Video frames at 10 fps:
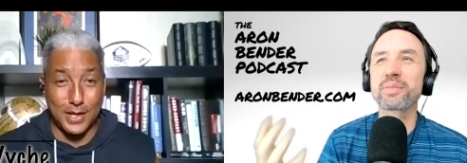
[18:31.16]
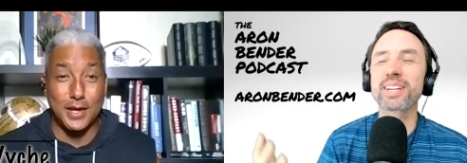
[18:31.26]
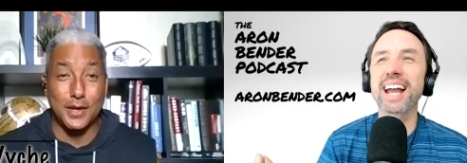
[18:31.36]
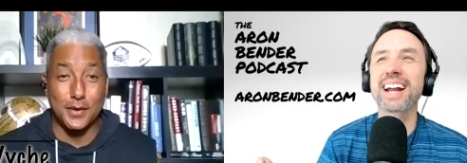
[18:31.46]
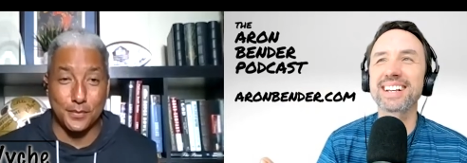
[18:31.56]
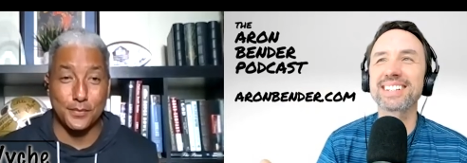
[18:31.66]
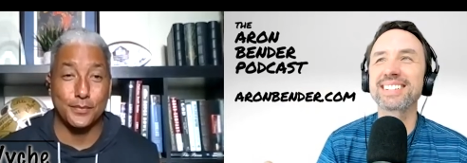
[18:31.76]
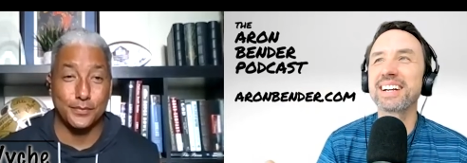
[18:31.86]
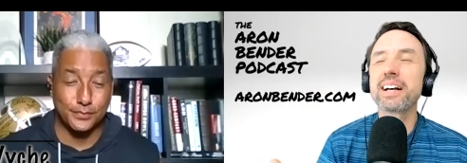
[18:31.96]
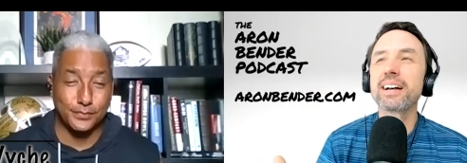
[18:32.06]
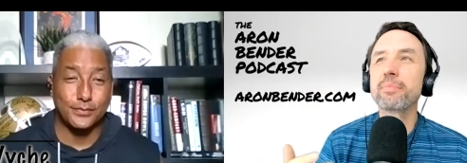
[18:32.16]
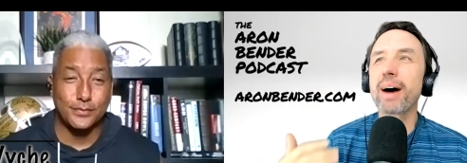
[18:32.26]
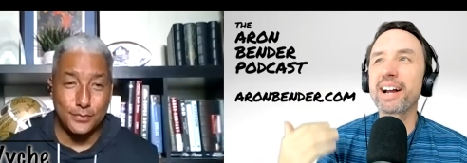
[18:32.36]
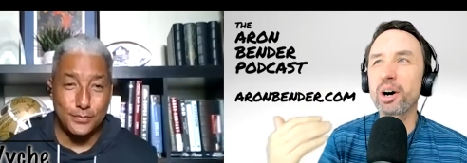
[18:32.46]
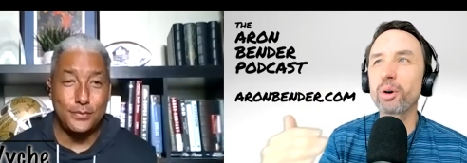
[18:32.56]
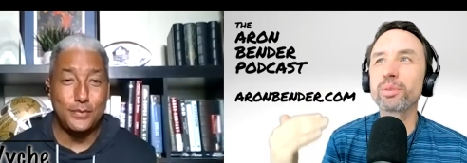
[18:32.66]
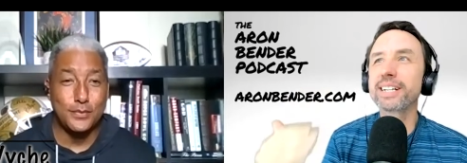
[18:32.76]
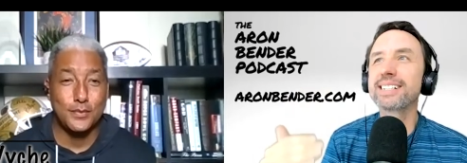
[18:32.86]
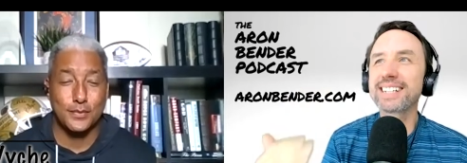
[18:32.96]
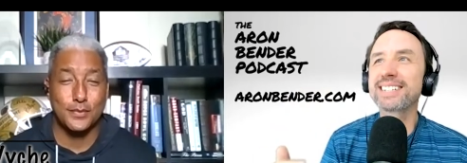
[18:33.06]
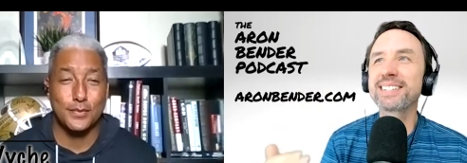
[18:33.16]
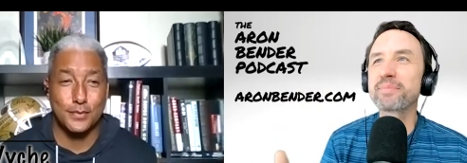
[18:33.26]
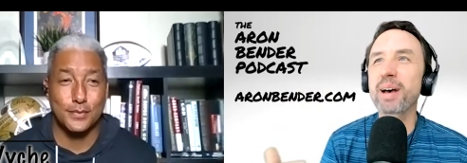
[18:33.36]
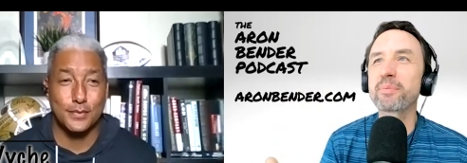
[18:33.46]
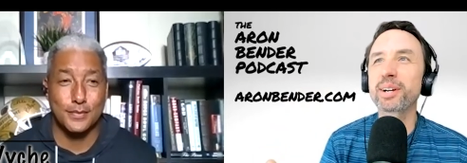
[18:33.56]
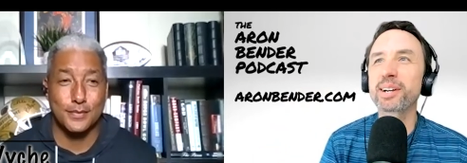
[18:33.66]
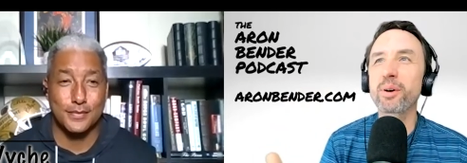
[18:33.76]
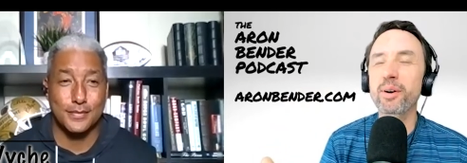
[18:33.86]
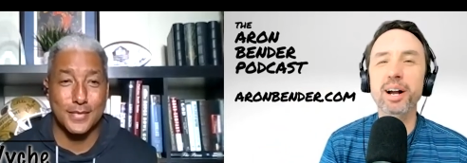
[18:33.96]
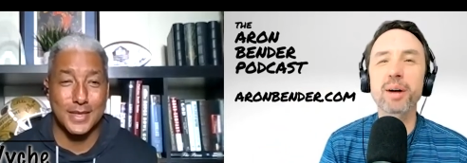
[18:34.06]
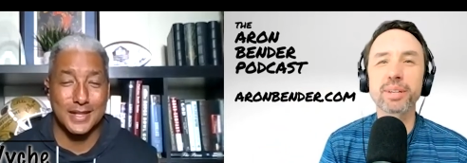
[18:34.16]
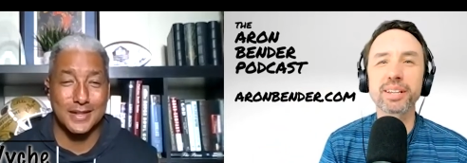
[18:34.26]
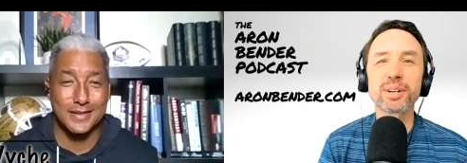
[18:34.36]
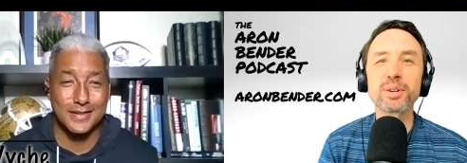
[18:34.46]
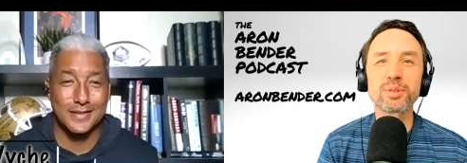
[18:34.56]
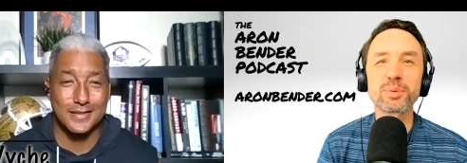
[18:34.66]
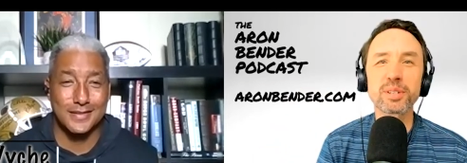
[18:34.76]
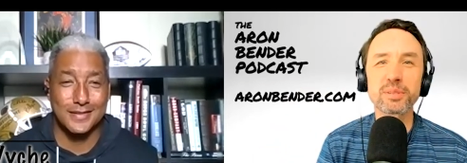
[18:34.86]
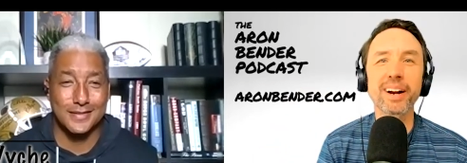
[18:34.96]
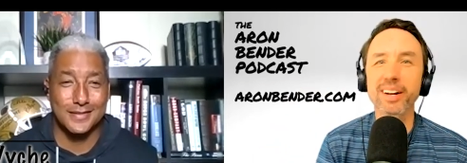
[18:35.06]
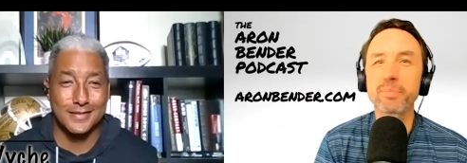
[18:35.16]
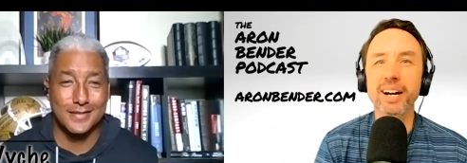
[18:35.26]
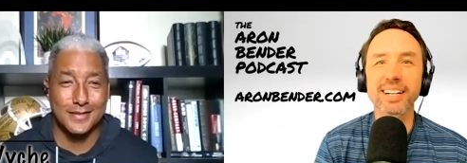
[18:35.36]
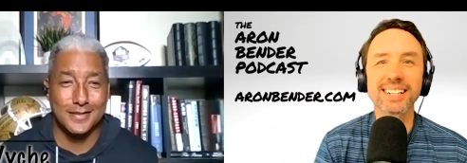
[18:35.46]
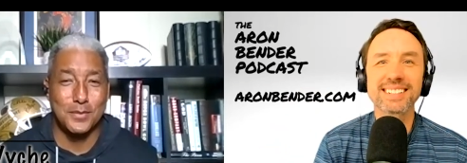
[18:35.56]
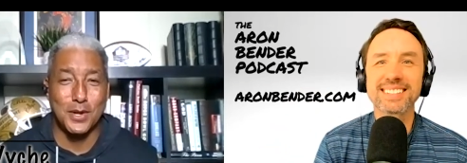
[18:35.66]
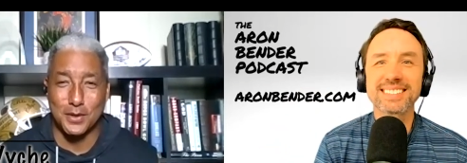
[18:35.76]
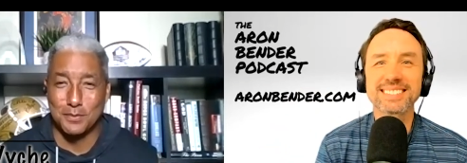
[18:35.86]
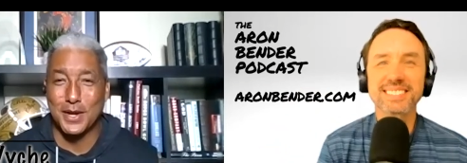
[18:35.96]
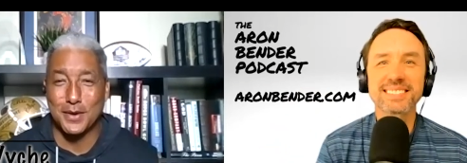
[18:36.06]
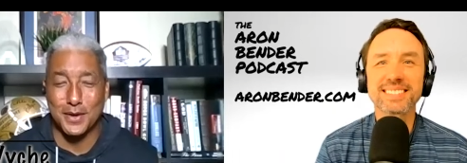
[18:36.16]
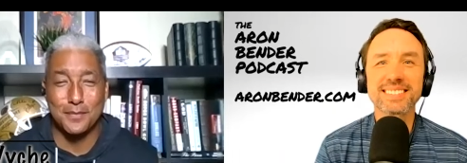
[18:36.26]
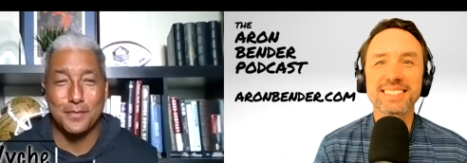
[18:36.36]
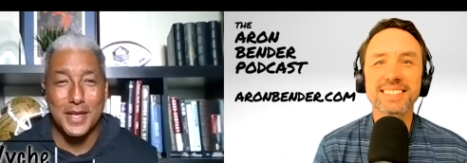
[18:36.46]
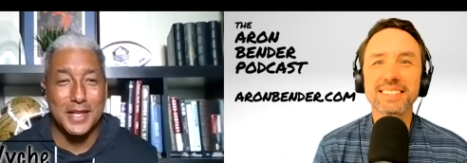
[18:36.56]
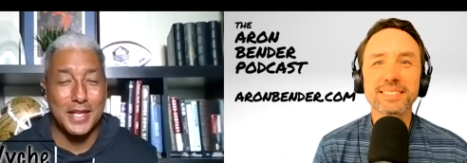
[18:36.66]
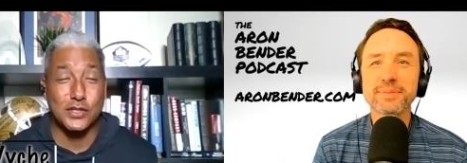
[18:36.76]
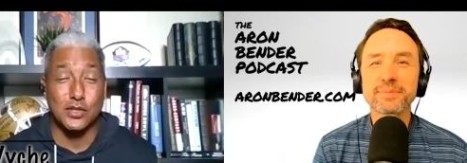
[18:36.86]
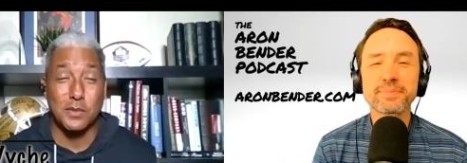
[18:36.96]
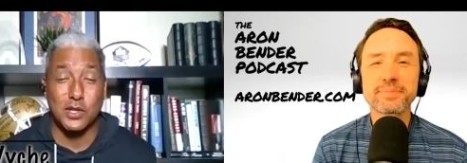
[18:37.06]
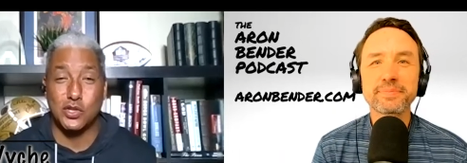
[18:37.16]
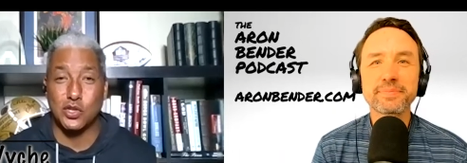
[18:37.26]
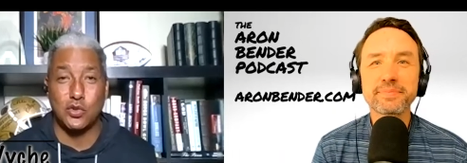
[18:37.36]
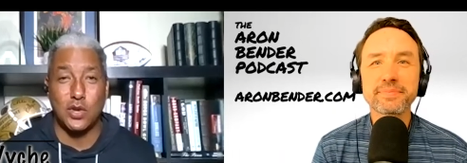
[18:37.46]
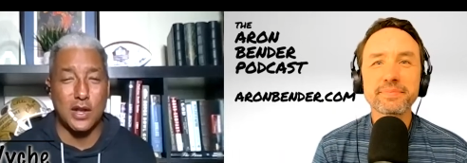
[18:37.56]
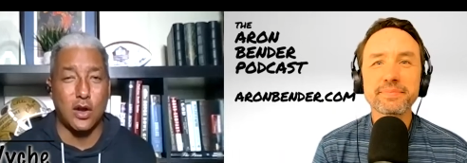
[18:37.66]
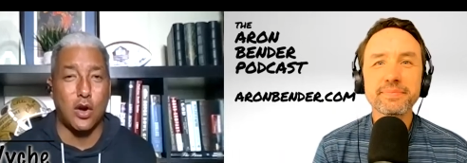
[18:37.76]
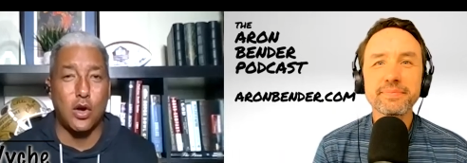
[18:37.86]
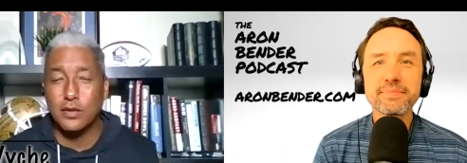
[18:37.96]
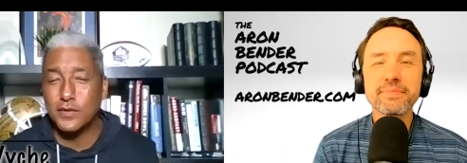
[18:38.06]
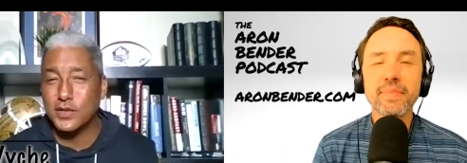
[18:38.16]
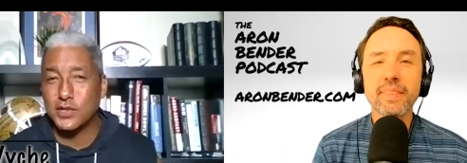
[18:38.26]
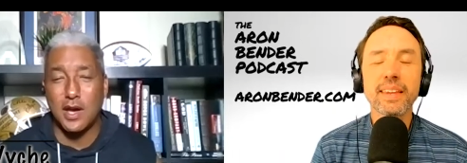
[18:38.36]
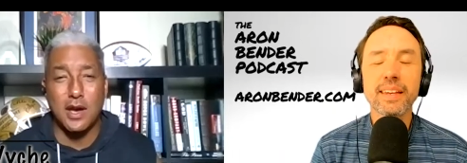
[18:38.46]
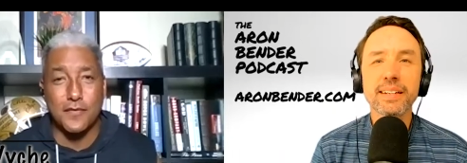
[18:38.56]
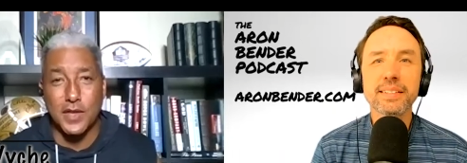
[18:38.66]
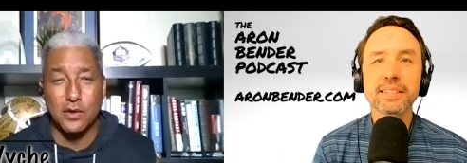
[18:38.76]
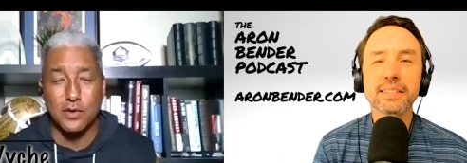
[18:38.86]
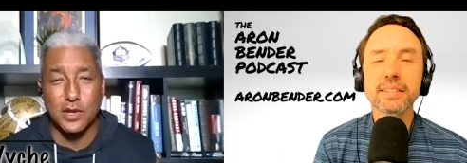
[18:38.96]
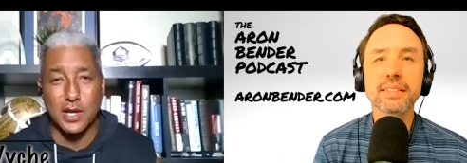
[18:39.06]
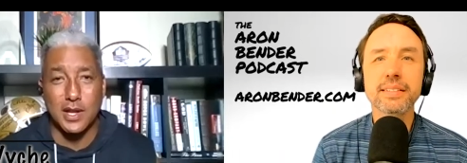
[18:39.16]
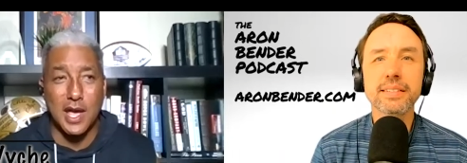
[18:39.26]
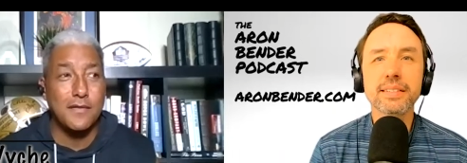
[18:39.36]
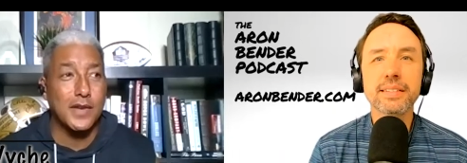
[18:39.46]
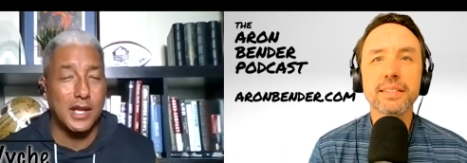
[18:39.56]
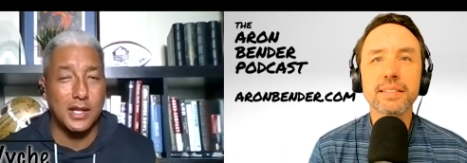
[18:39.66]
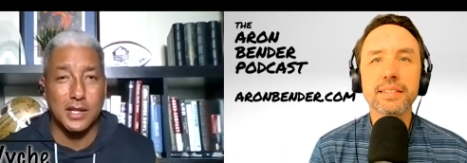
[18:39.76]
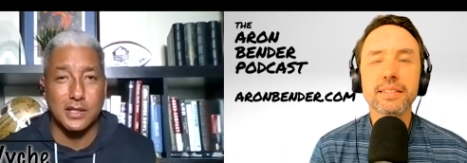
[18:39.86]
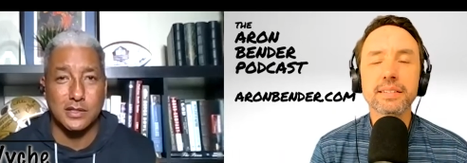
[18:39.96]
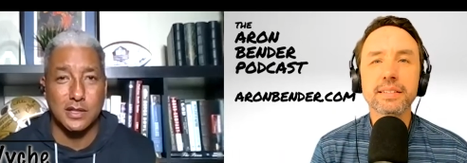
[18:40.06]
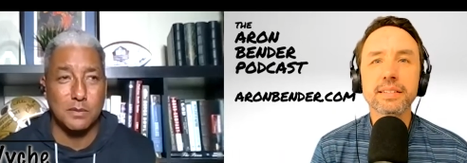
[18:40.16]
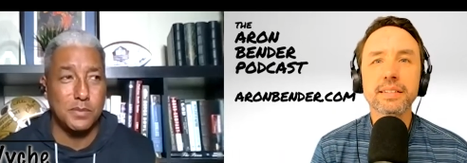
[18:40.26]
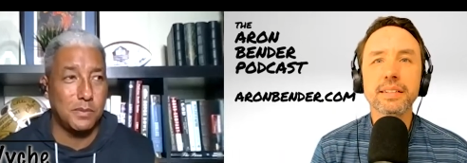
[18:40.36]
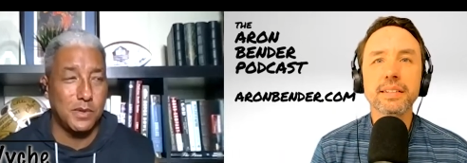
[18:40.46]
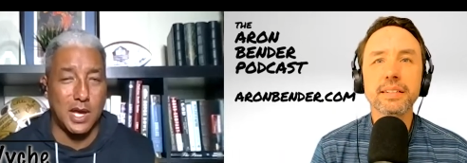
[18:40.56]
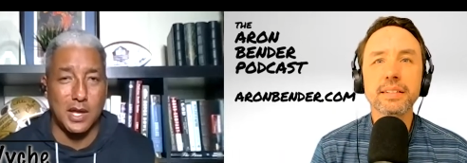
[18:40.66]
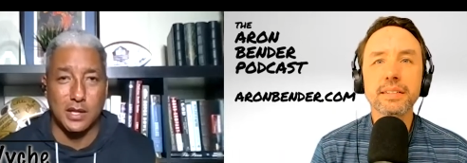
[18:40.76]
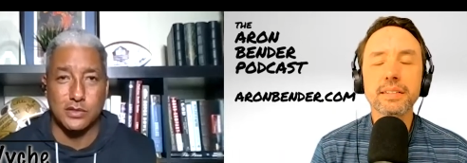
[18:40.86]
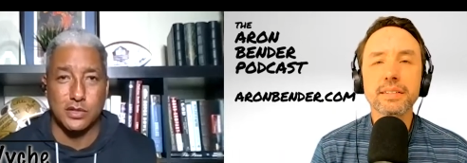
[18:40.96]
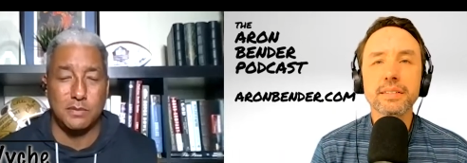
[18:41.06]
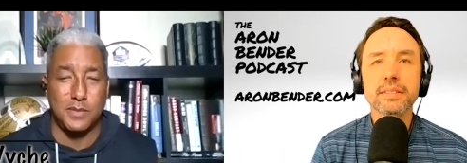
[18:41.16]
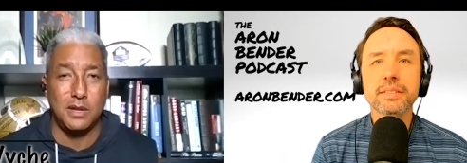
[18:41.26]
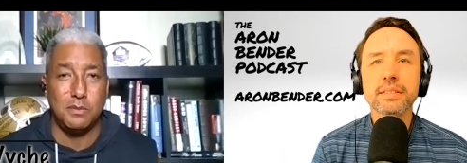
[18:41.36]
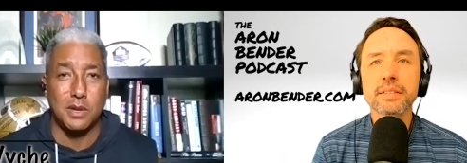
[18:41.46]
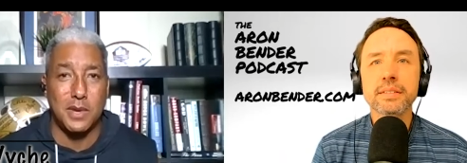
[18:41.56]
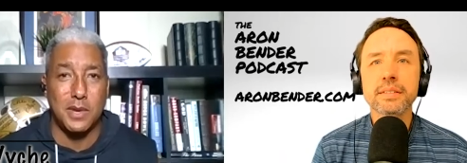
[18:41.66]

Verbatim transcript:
Speaker 1: of yeah. the '80s. My only DC memory growing up in the news was Marion Barry.
Speaker 2: Marion Barry. Yeah, so I mean, so you had all of the stuff that you were kind of navigating, and as I tell people, you know, I, it, it made me a